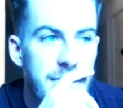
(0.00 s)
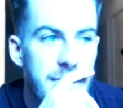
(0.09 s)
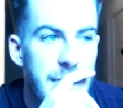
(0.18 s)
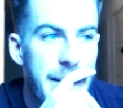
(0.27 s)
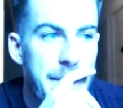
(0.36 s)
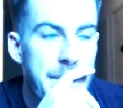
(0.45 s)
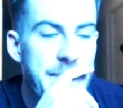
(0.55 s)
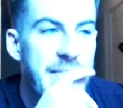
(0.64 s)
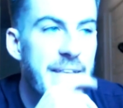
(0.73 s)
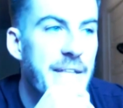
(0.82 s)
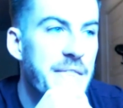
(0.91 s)
Yeah.
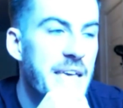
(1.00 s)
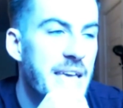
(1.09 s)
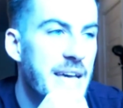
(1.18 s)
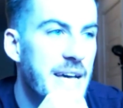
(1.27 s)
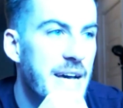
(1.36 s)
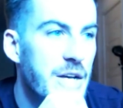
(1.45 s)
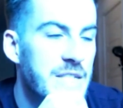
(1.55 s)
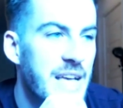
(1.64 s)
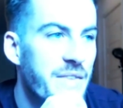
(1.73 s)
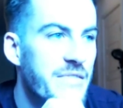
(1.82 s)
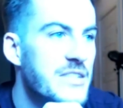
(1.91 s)
The uh, I'll
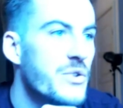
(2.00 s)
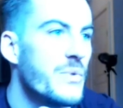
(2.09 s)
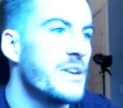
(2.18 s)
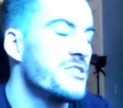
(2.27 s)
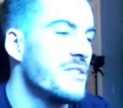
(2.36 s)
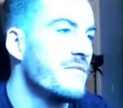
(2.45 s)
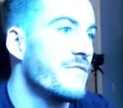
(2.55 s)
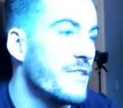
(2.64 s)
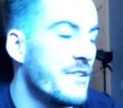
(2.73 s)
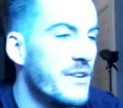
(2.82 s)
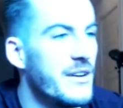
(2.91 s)
save this question
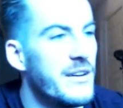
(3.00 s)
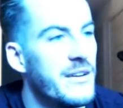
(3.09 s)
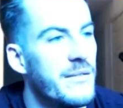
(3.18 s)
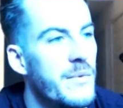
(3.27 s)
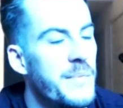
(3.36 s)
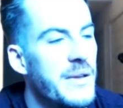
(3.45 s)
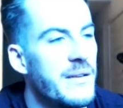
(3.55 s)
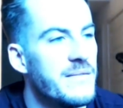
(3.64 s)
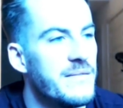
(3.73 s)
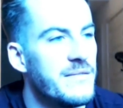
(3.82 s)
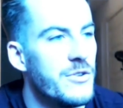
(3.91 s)
for uh, when we
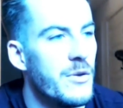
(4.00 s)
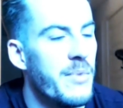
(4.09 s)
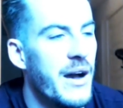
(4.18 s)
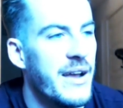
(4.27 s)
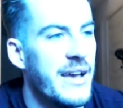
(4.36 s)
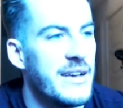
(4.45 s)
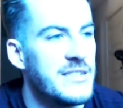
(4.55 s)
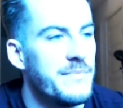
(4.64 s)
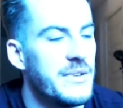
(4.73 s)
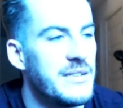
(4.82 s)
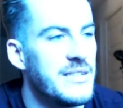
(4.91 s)
do a podcast,
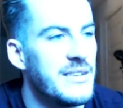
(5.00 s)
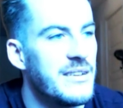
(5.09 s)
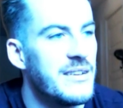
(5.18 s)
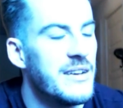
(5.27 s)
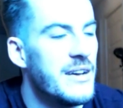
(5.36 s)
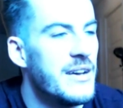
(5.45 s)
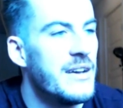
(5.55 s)
but uh, mm-hmm.